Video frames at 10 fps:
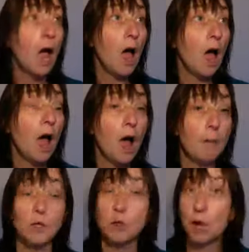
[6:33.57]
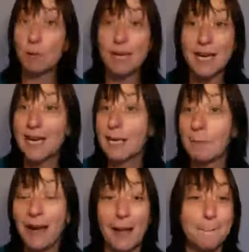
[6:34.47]
uh, you don't need
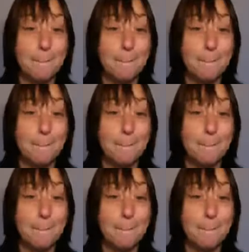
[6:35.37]
plan